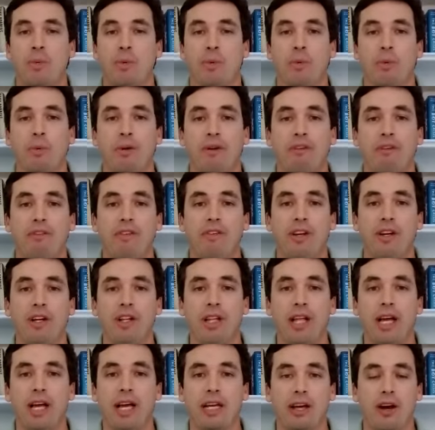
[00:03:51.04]
where we feel
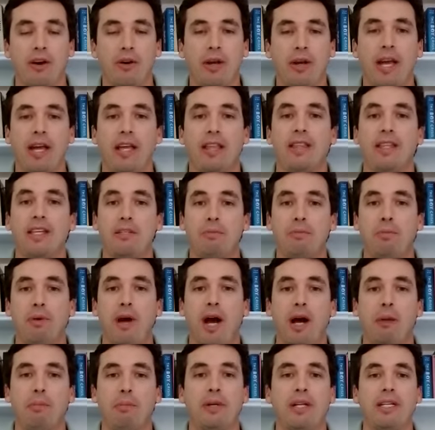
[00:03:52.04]
like, okay, this
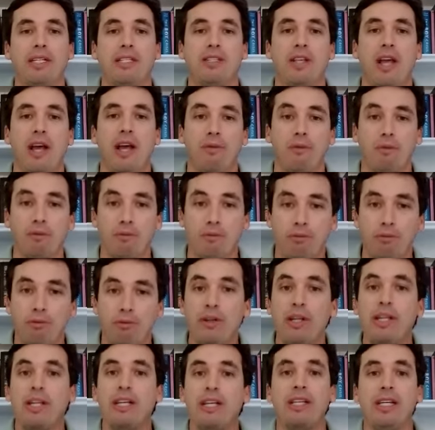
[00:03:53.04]
property is
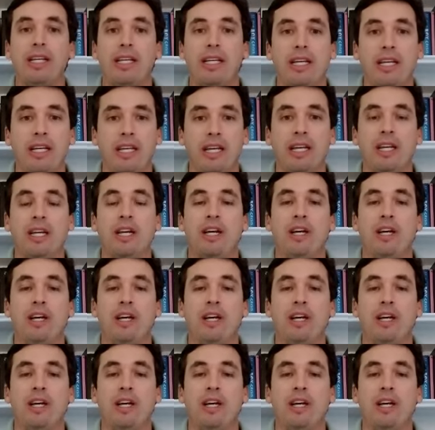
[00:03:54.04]
really